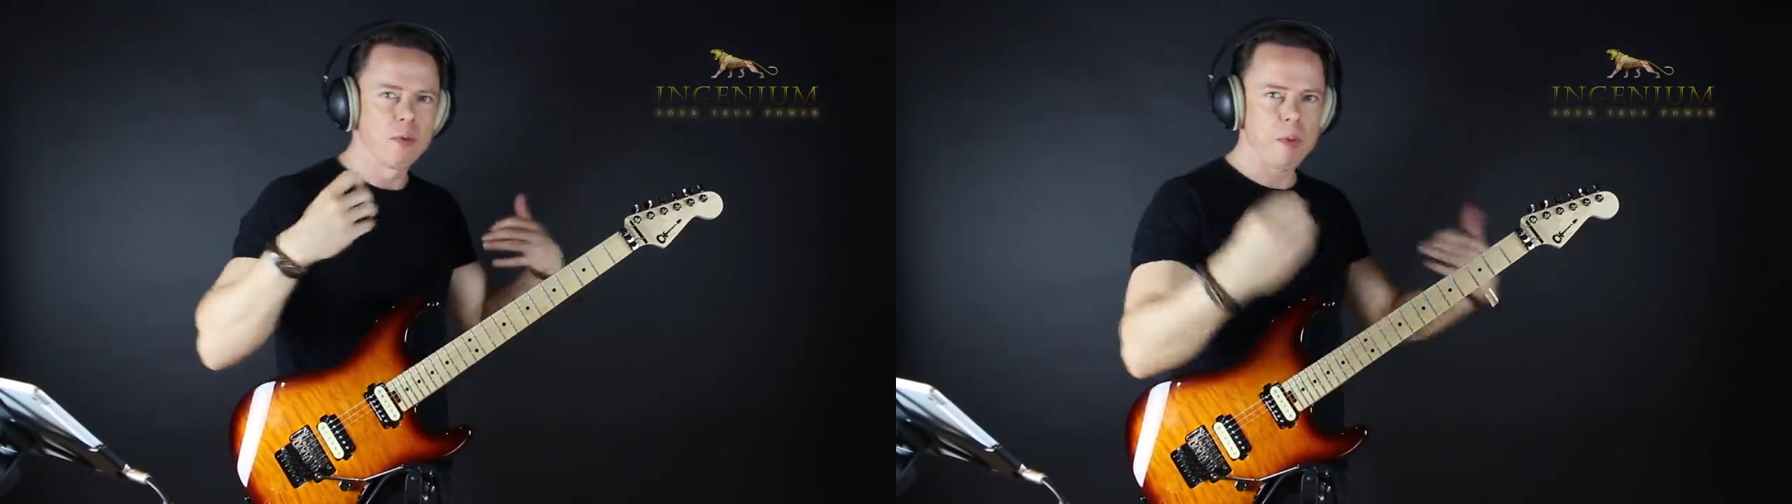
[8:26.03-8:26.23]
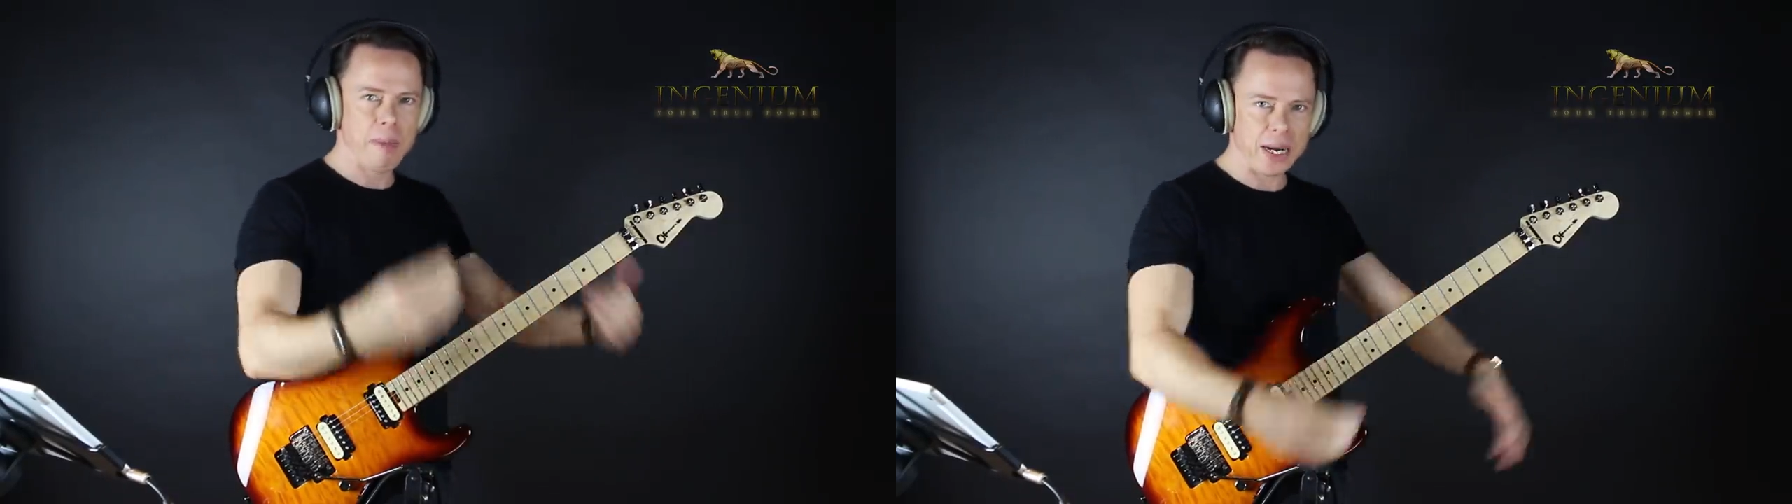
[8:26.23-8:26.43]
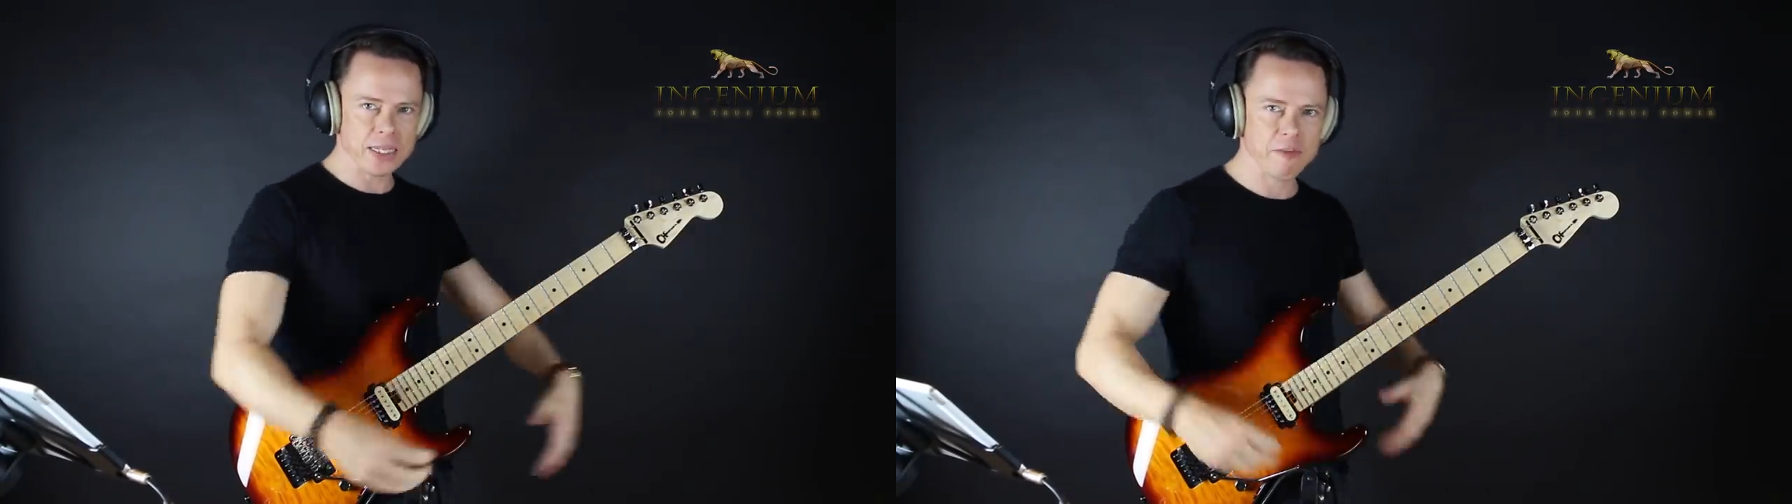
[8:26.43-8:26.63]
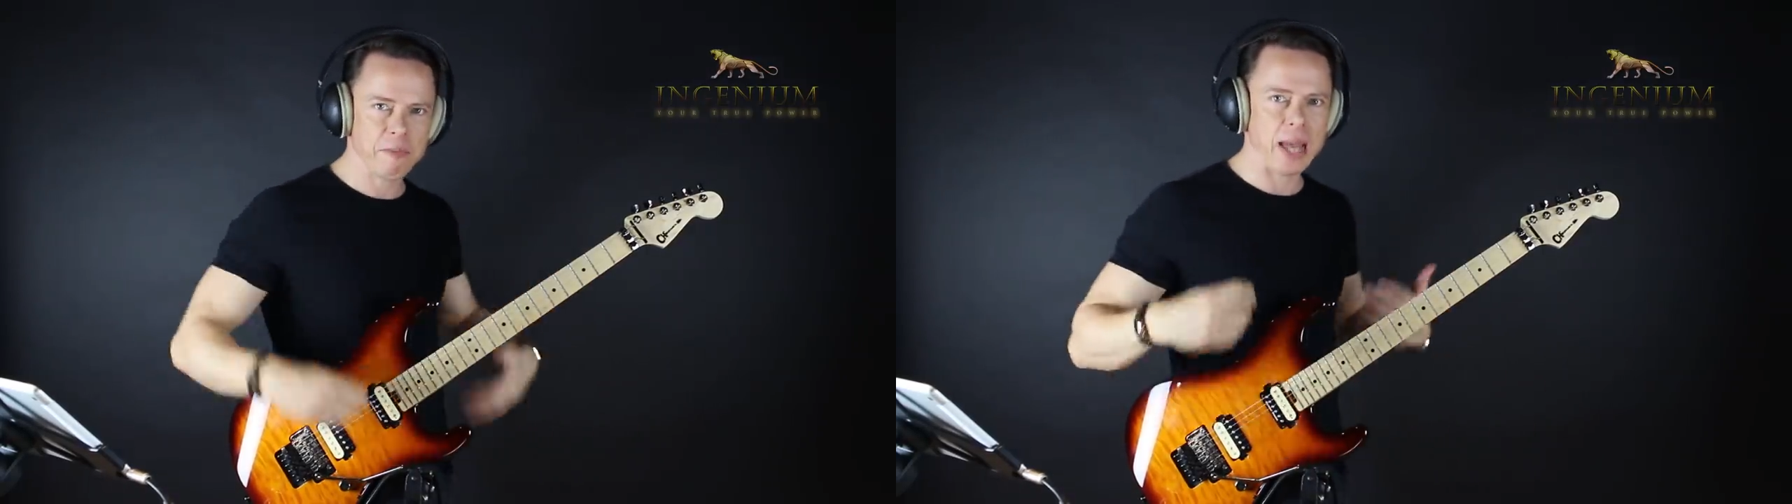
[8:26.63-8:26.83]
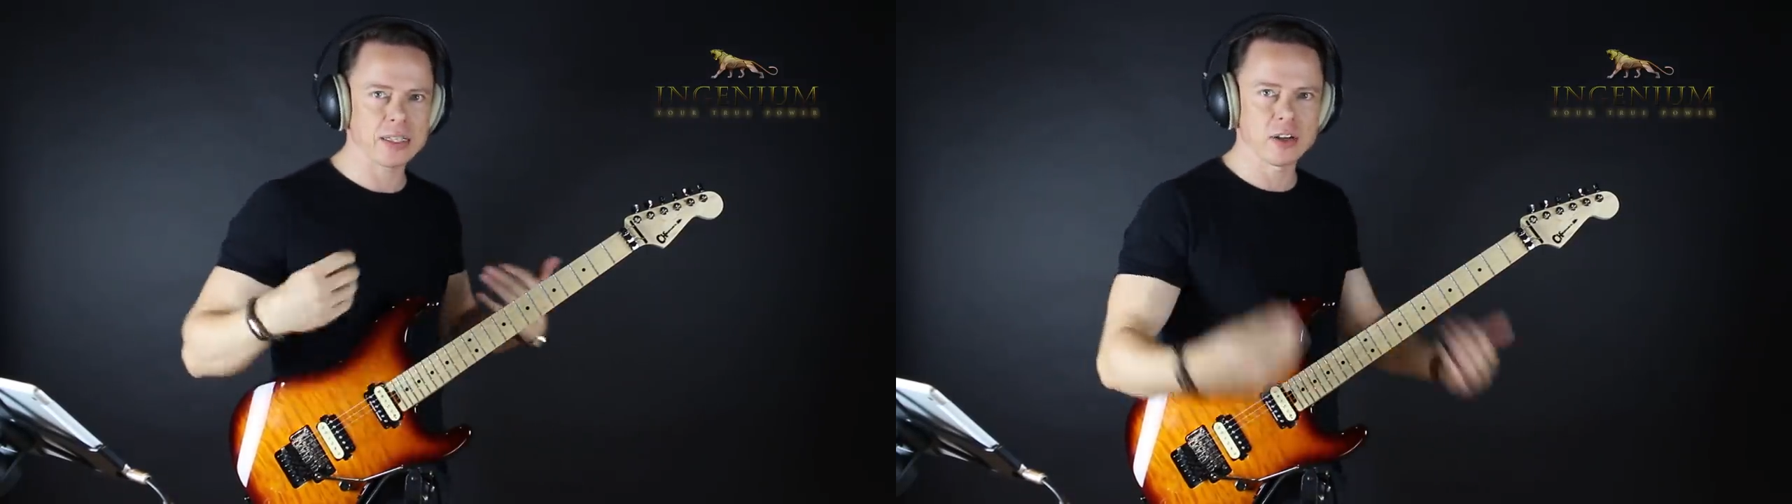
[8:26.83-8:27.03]
repetitive
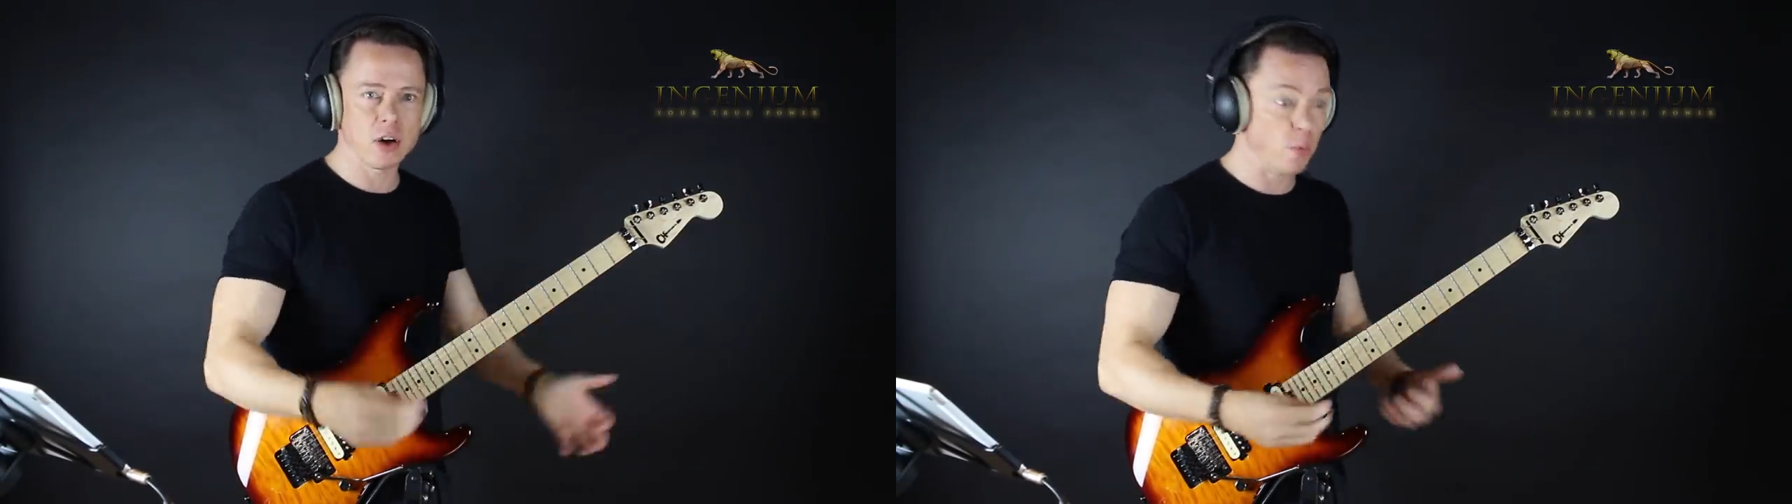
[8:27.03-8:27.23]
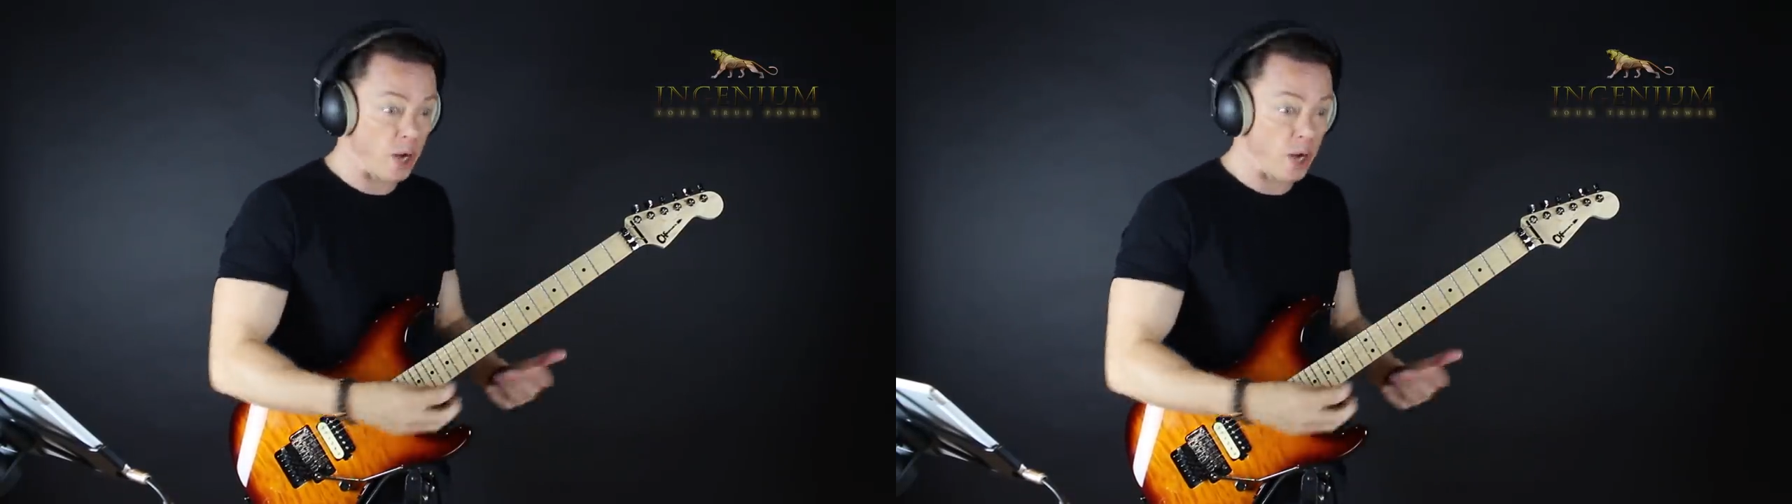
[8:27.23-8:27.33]
pattern going.